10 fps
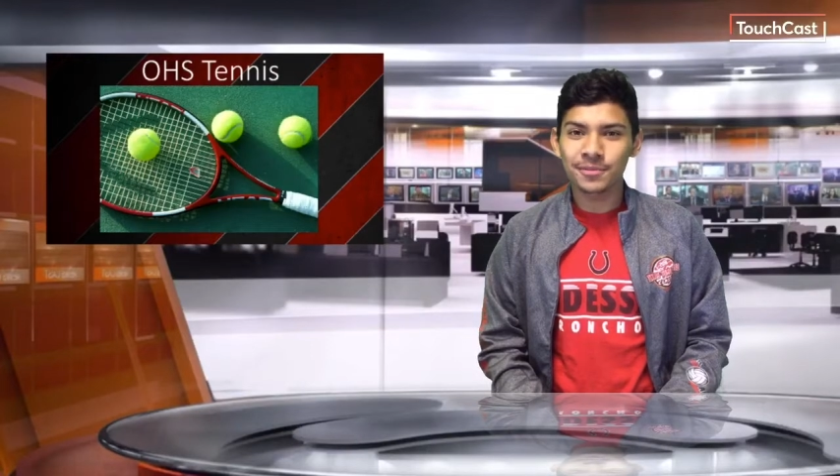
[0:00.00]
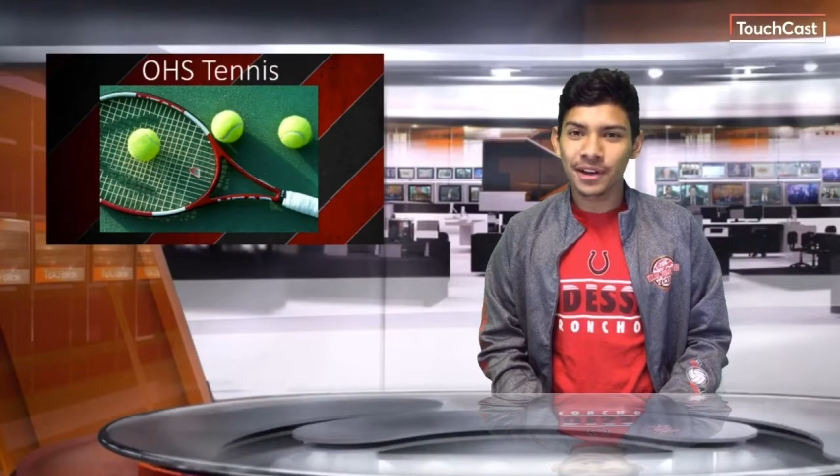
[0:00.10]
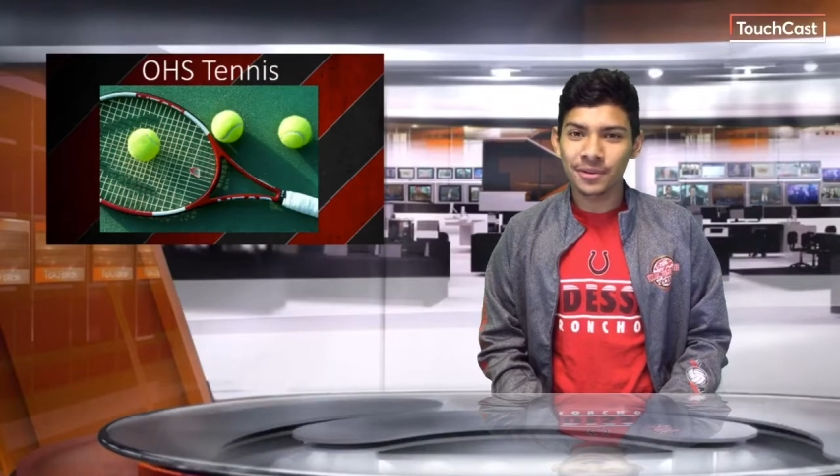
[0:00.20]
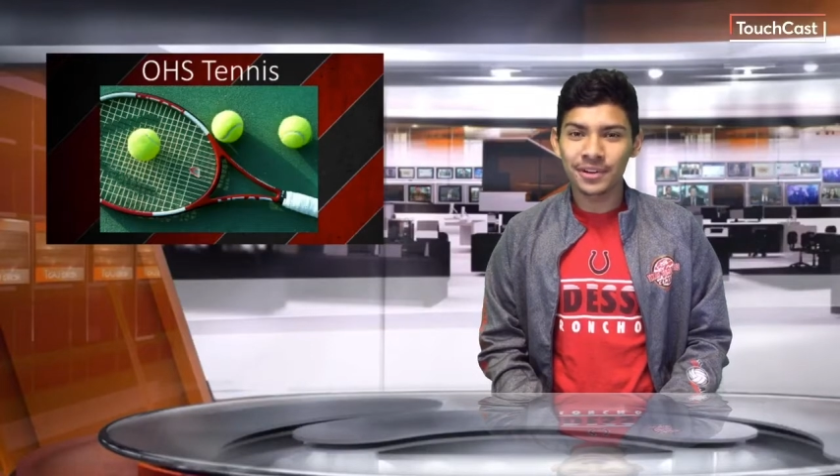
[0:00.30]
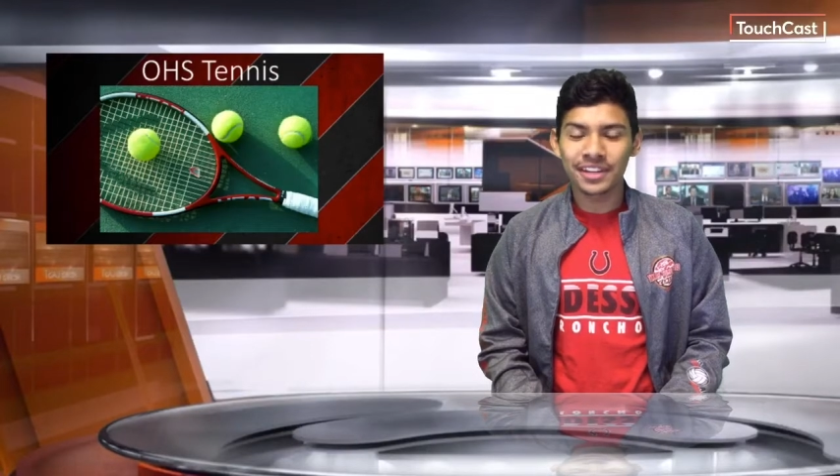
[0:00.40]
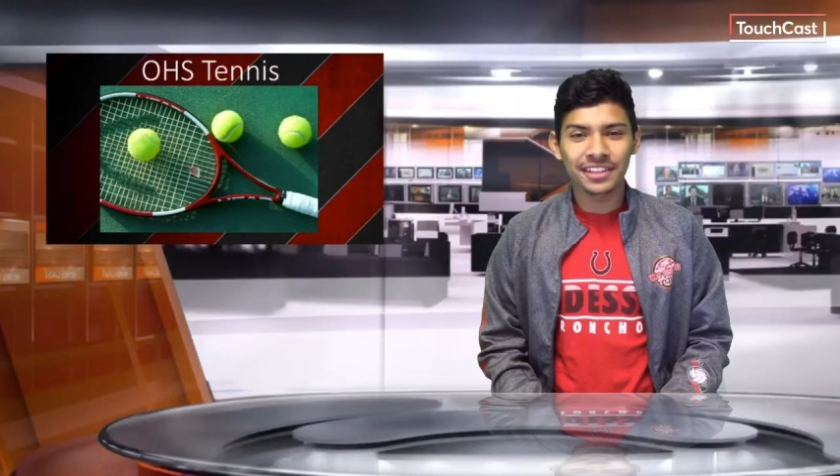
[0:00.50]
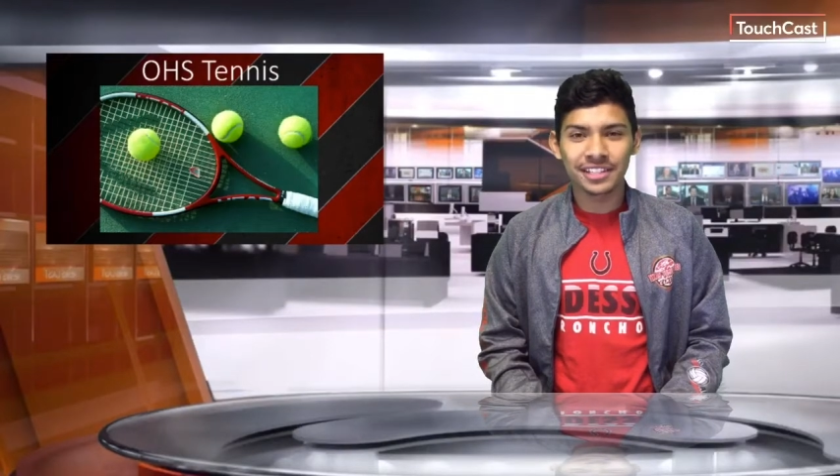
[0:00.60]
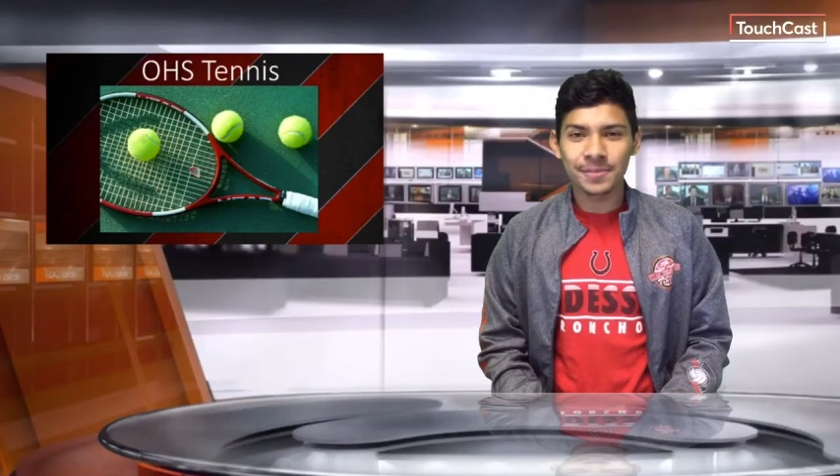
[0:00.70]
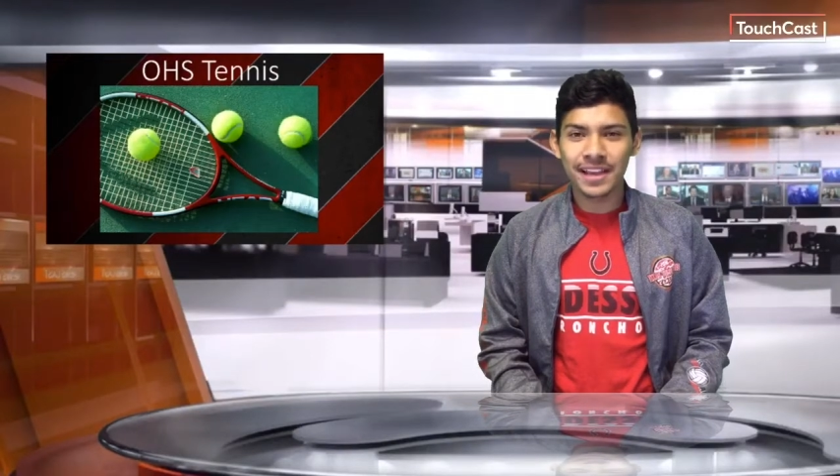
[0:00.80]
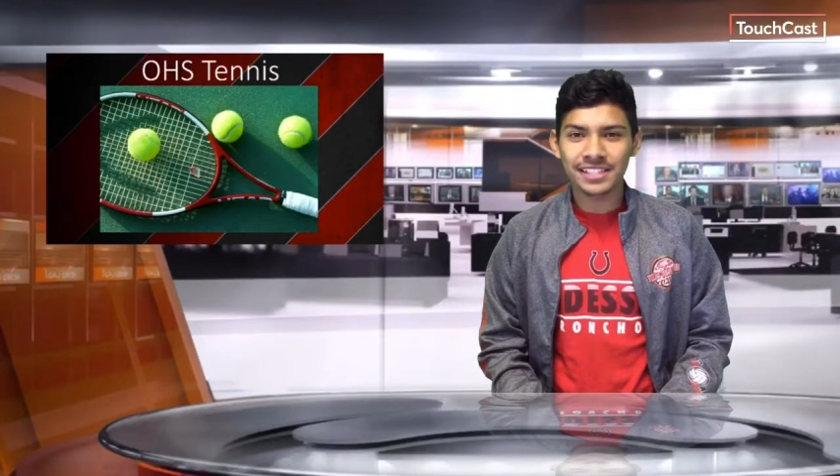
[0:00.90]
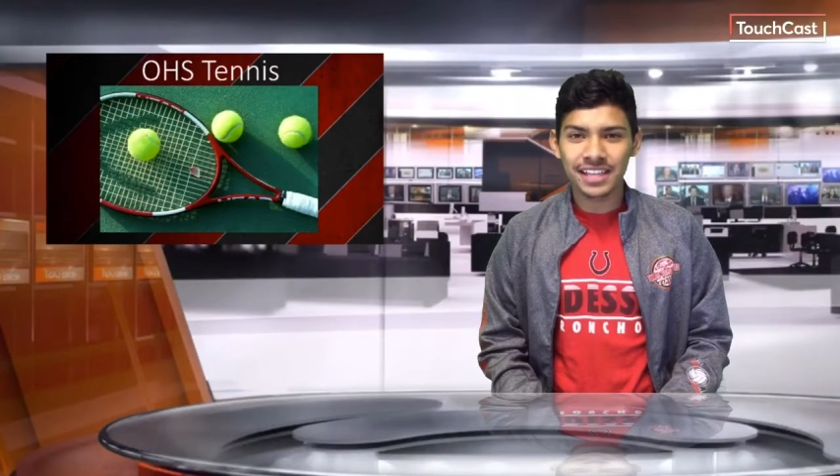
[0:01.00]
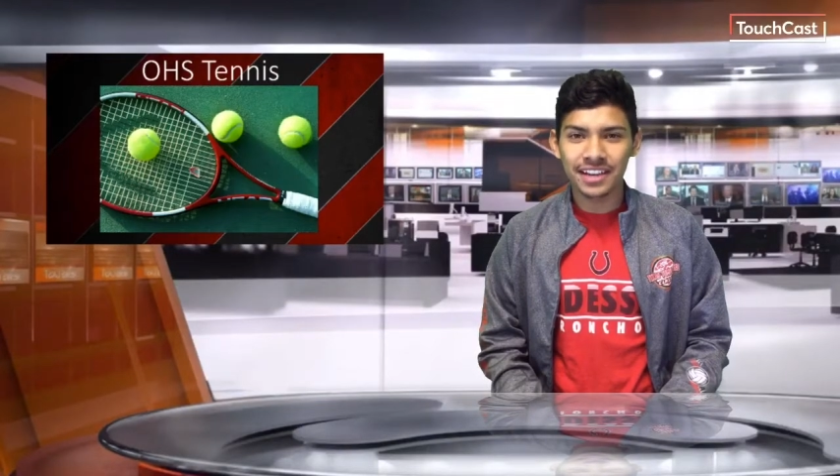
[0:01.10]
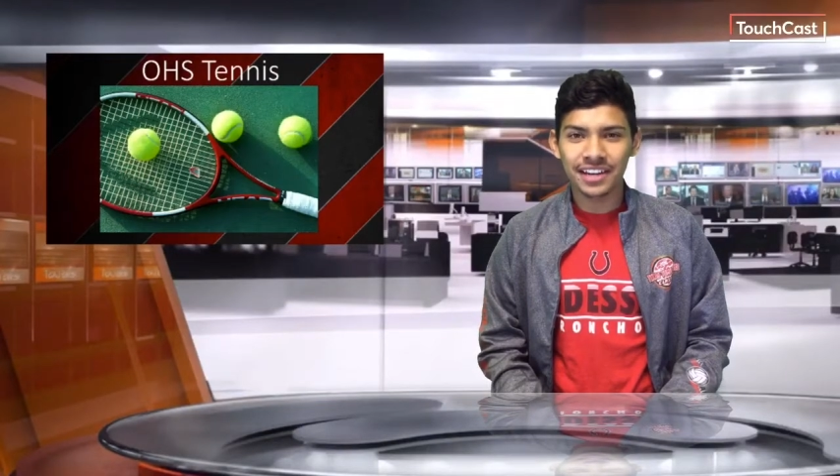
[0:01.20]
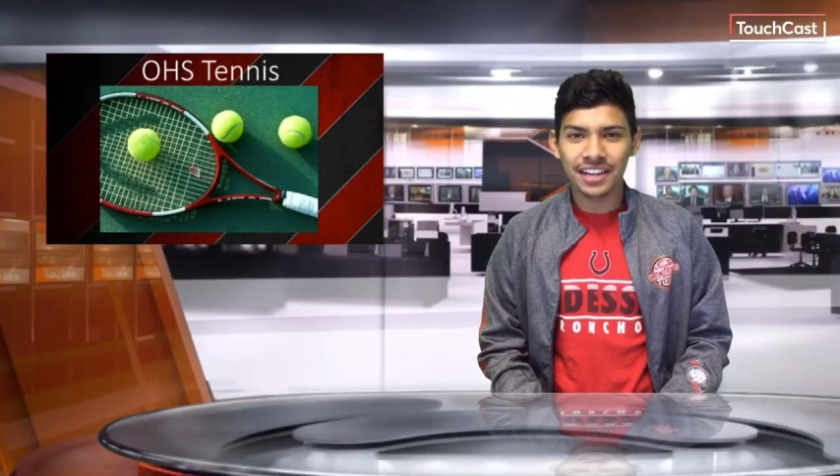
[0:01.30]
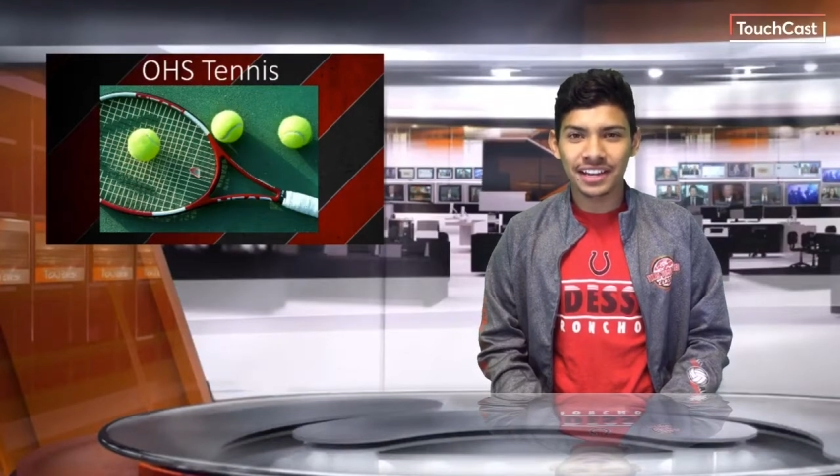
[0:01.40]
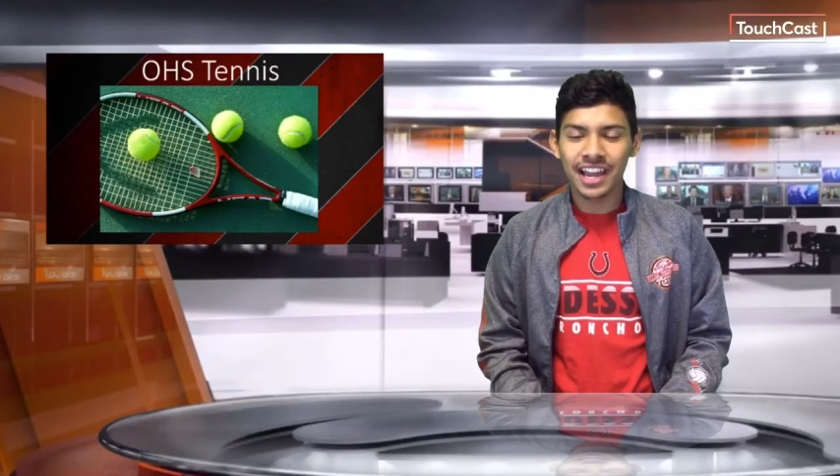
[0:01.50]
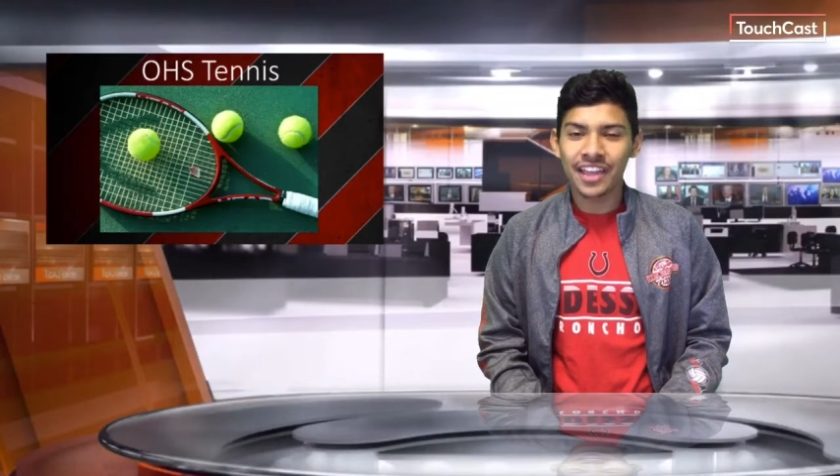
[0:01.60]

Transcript: Montwood this past Saturday,